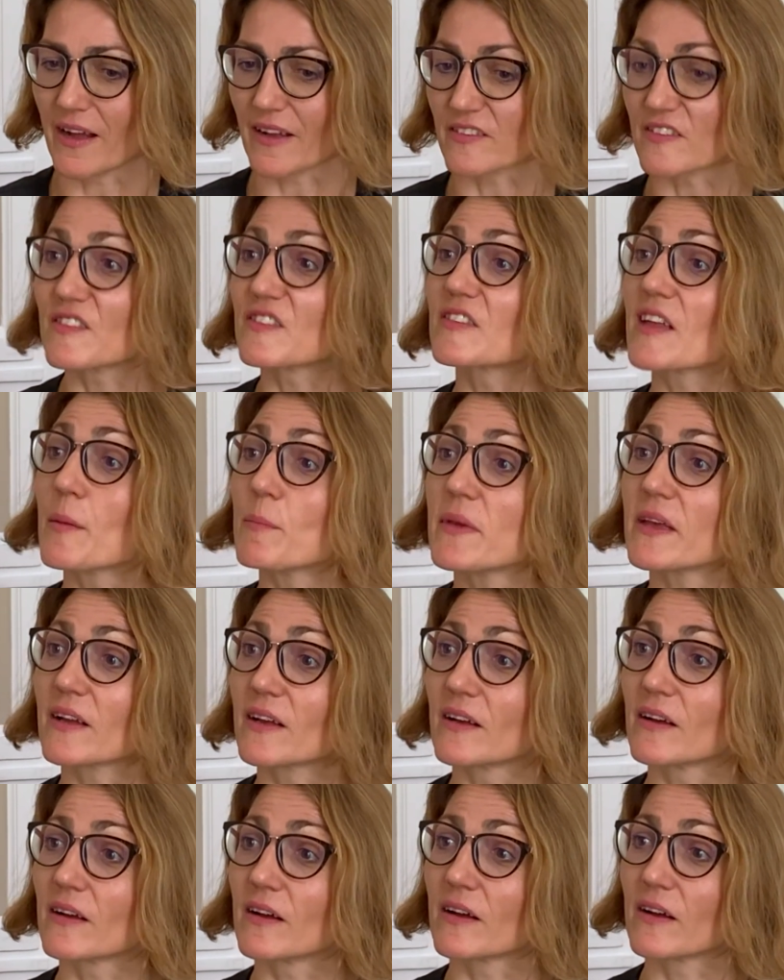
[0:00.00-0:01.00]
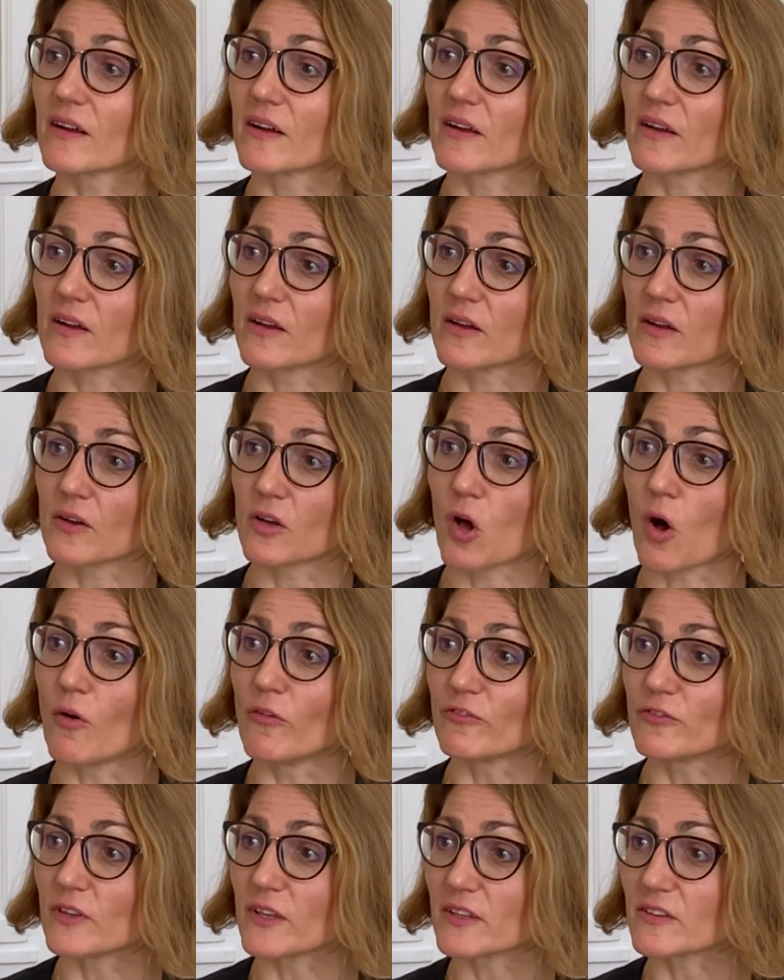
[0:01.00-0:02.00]
systemic
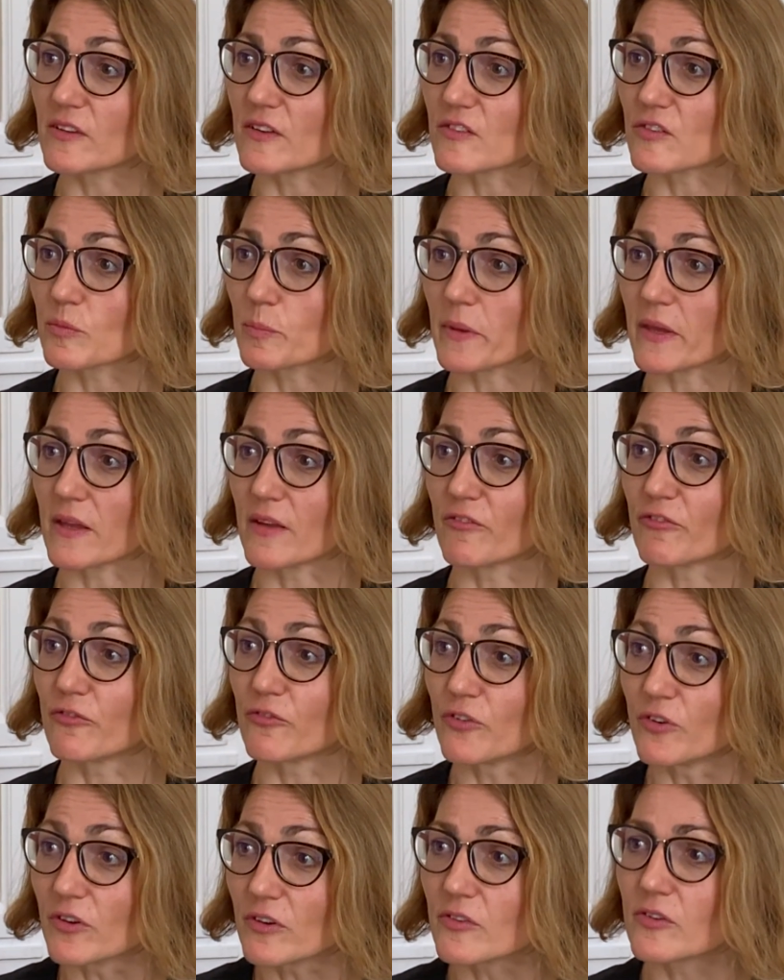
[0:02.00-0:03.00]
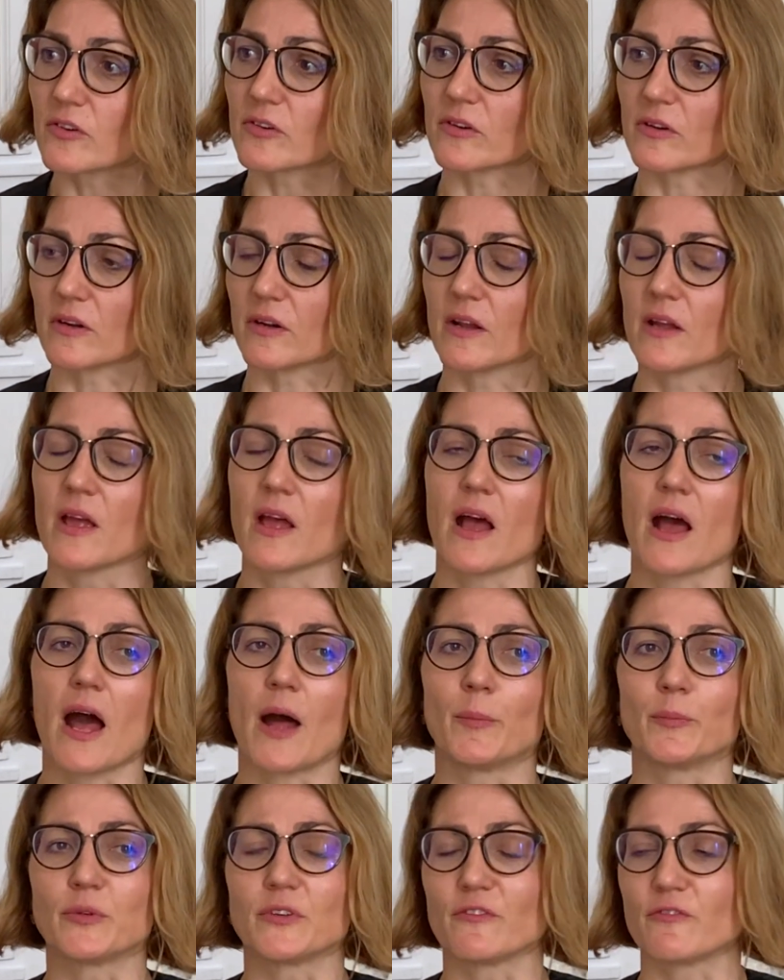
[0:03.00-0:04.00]
conflict is being further
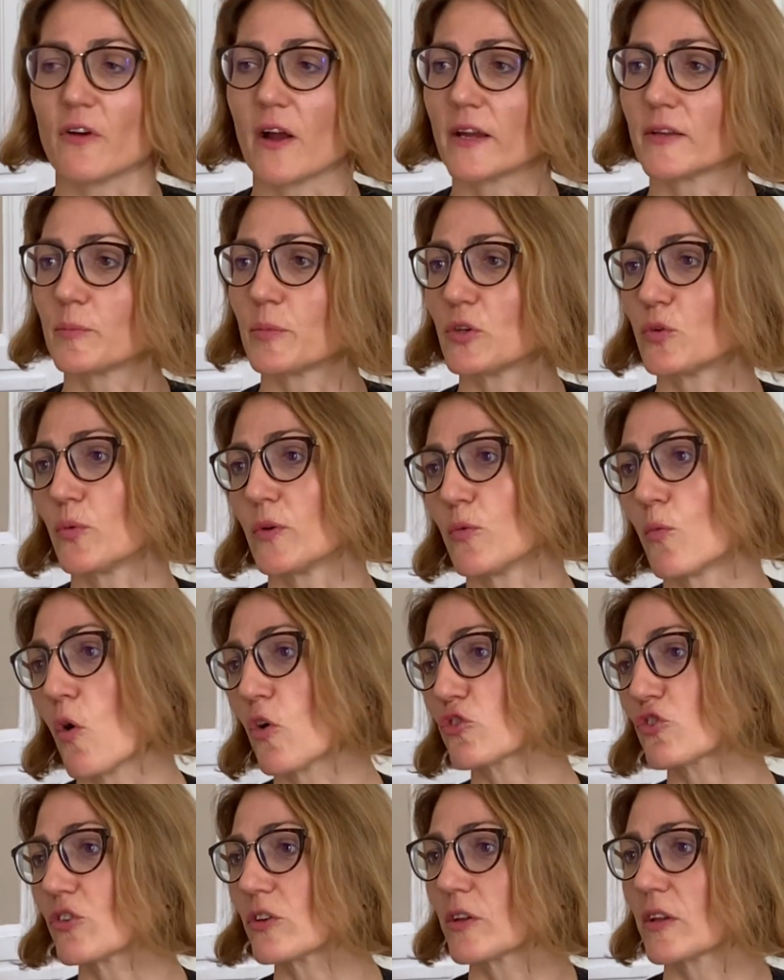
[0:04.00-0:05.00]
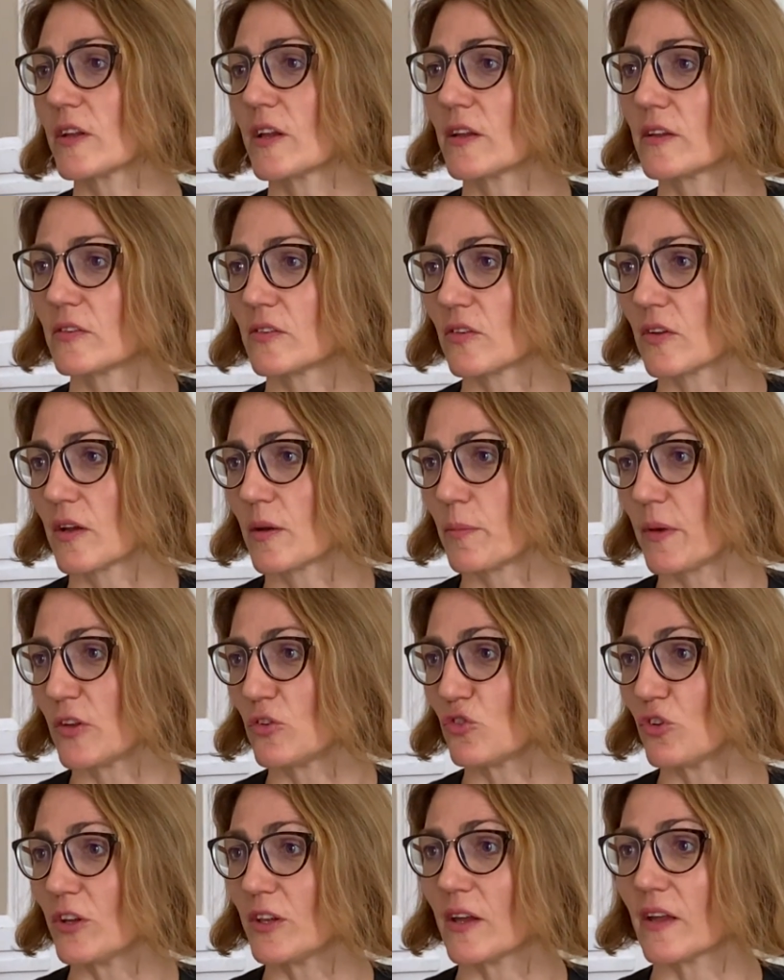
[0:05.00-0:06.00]
amplified between Washington and
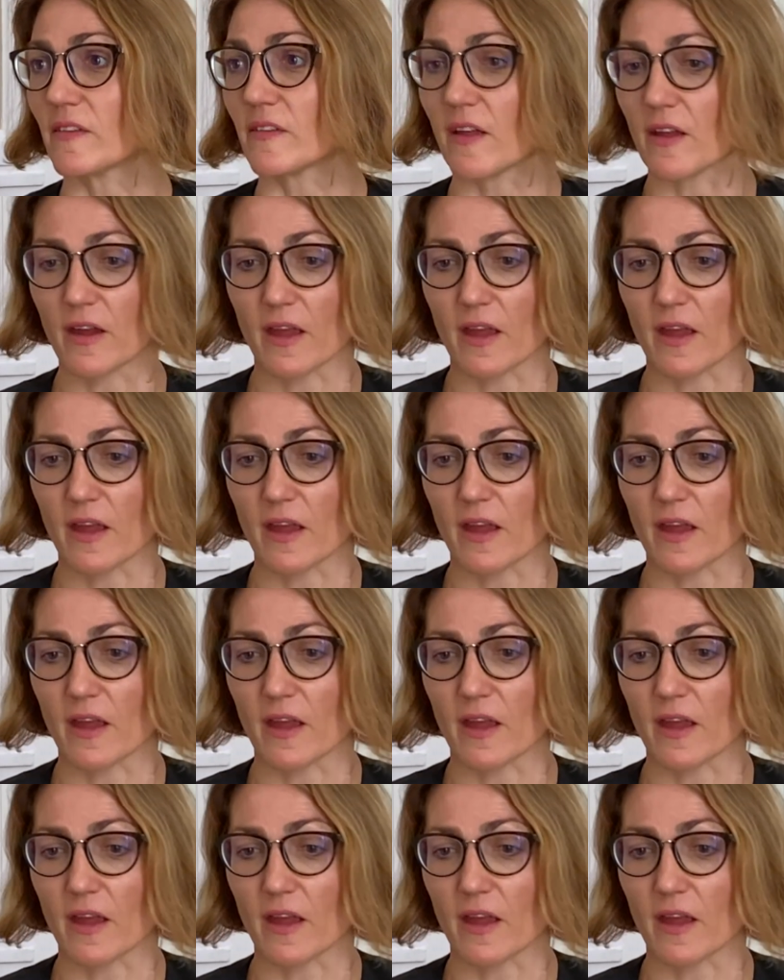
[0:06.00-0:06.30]
Beijing, and